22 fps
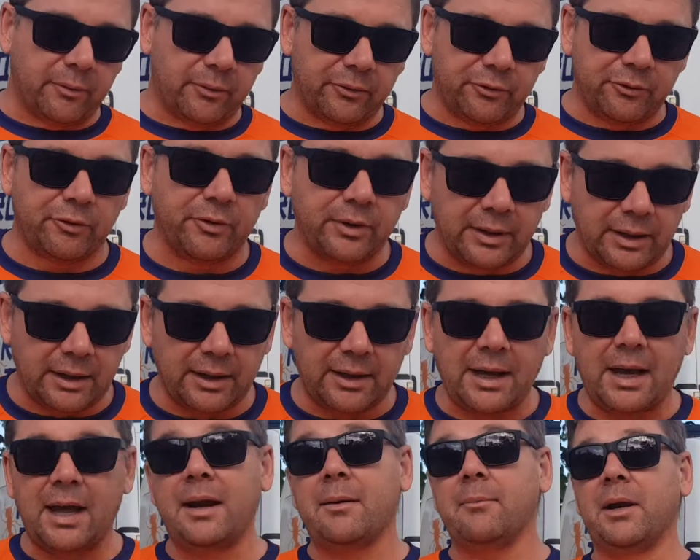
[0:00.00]
during the
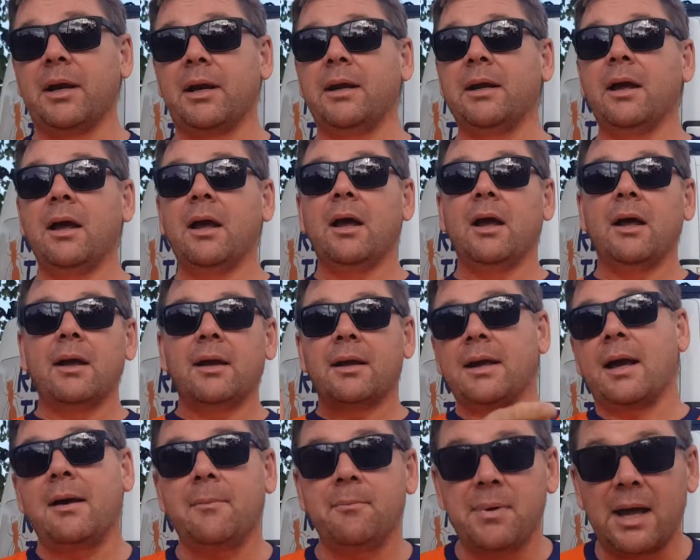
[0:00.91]
academy,
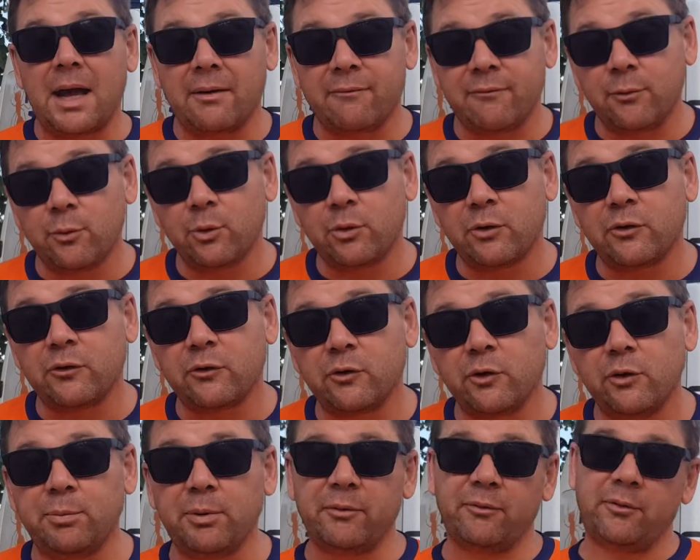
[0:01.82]
come back for the
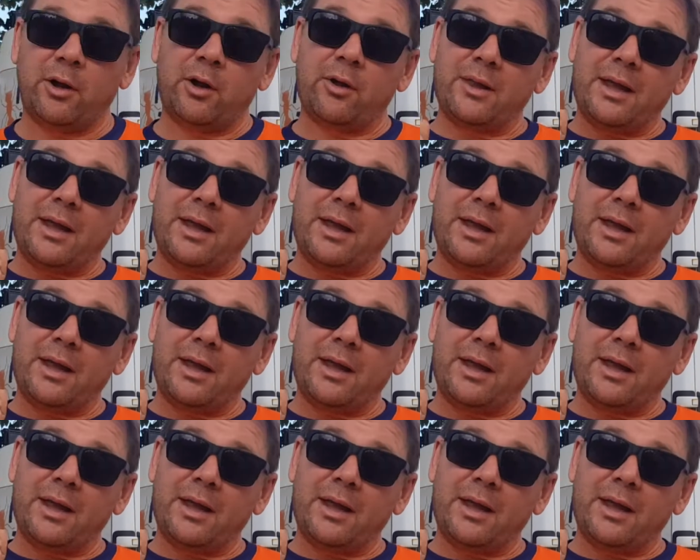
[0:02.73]
Superflow.